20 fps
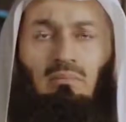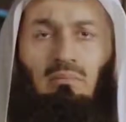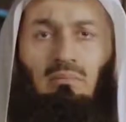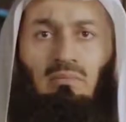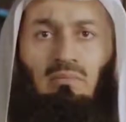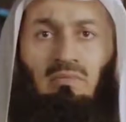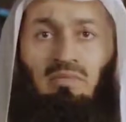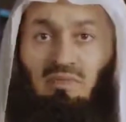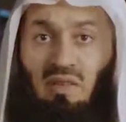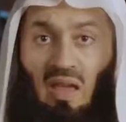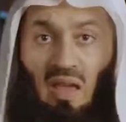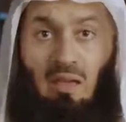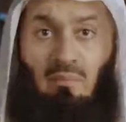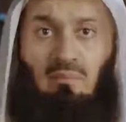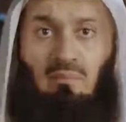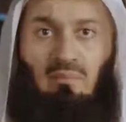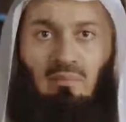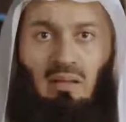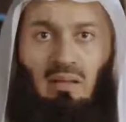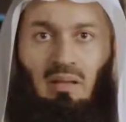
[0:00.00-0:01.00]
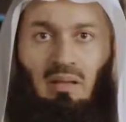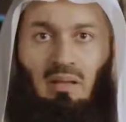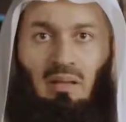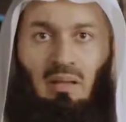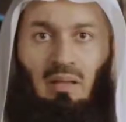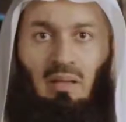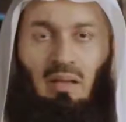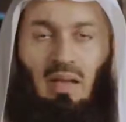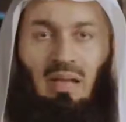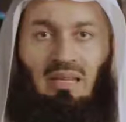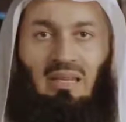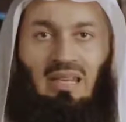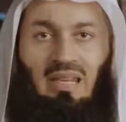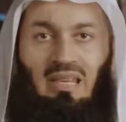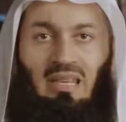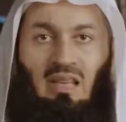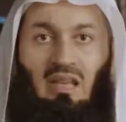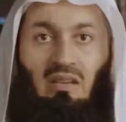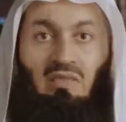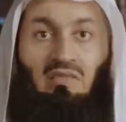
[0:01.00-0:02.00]
fame. And
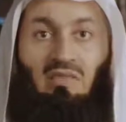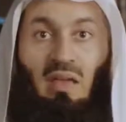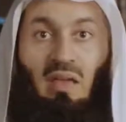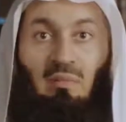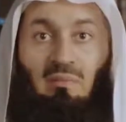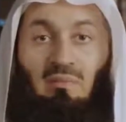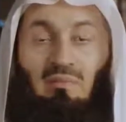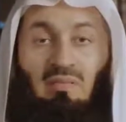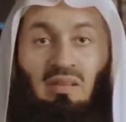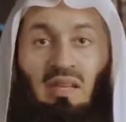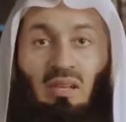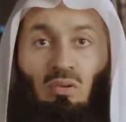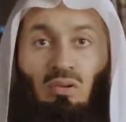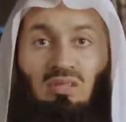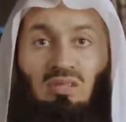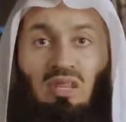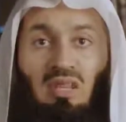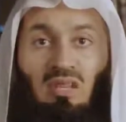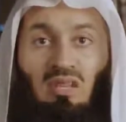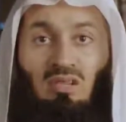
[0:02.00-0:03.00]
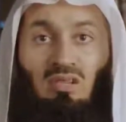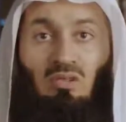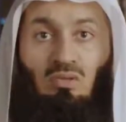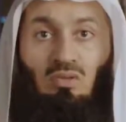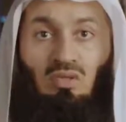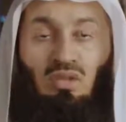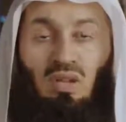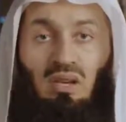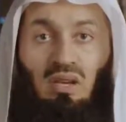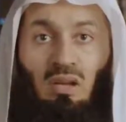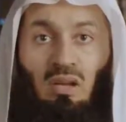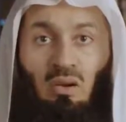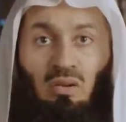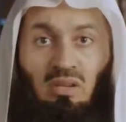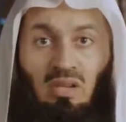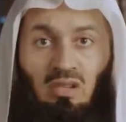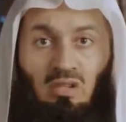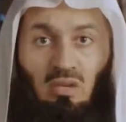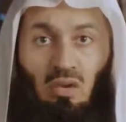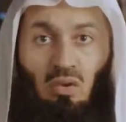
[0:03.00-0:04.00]
yet that fame cannot take us to Jannah on
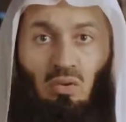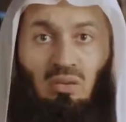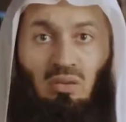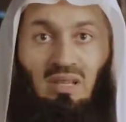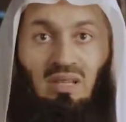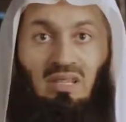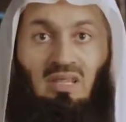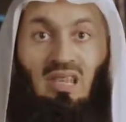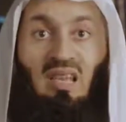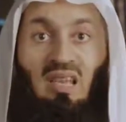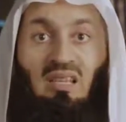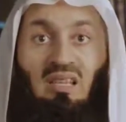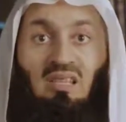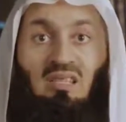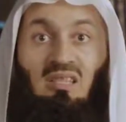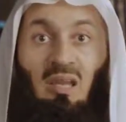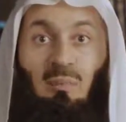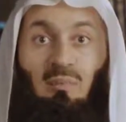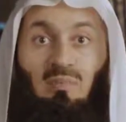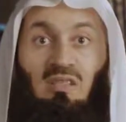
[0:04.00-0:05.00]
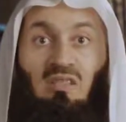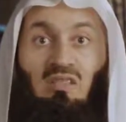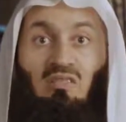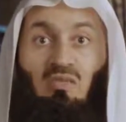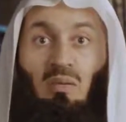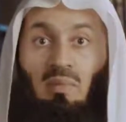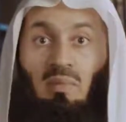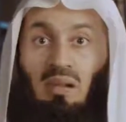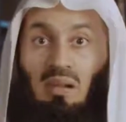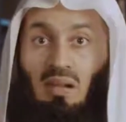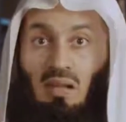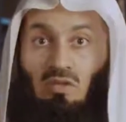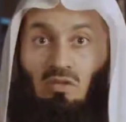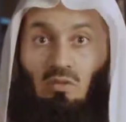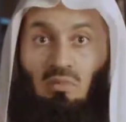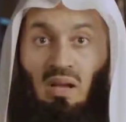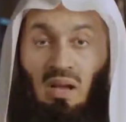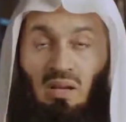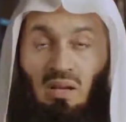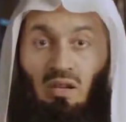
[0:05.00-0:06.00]
its own. It's the acceptance from Allah
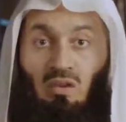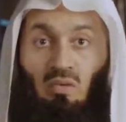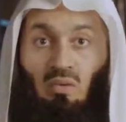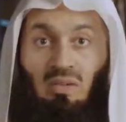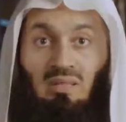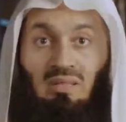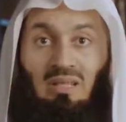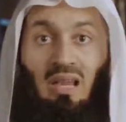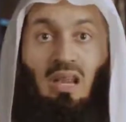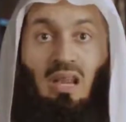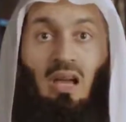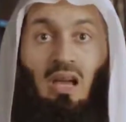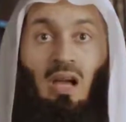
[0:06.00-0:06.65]
subhanahu wa ta'ala